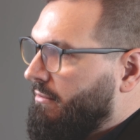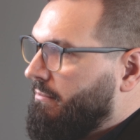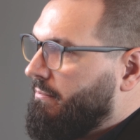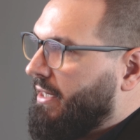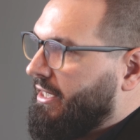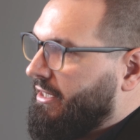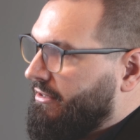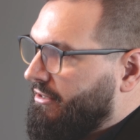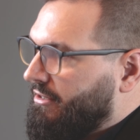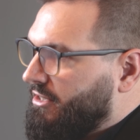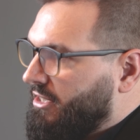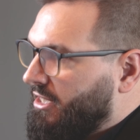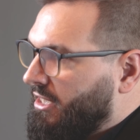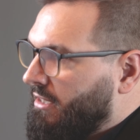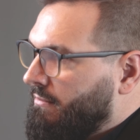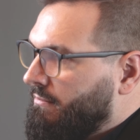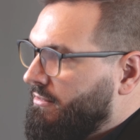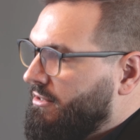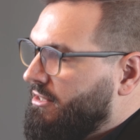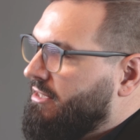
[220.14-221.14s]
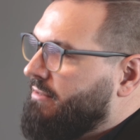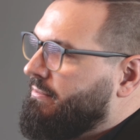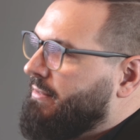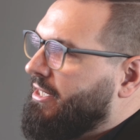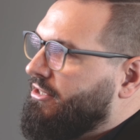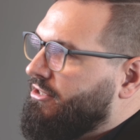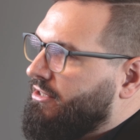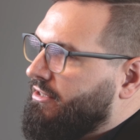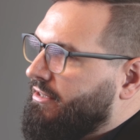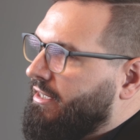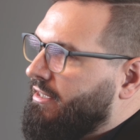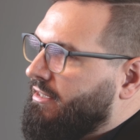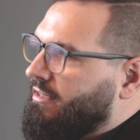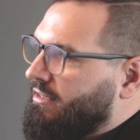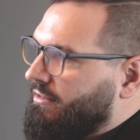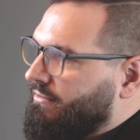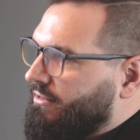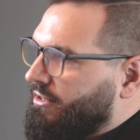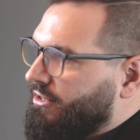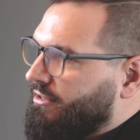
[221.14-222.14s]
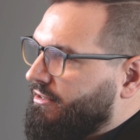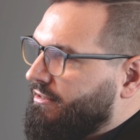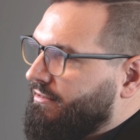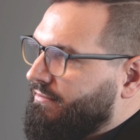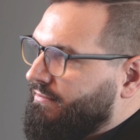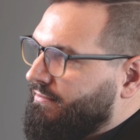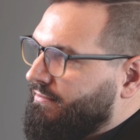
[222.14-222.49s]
by other teams to make sure that it's sufficient.